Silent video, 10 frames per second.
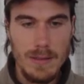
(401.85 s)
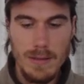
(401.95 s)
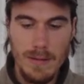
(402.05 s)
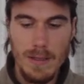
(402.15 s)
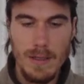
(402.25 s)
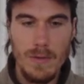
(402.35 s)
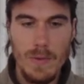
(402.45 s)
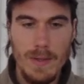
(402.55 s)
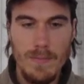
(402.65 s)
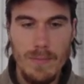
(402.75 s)
I'm going to go
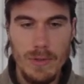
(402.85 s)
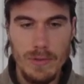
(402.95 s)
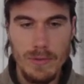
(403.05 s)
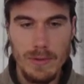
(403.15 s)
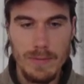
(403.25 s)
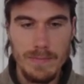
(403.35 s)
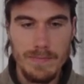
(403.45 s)
with it plural.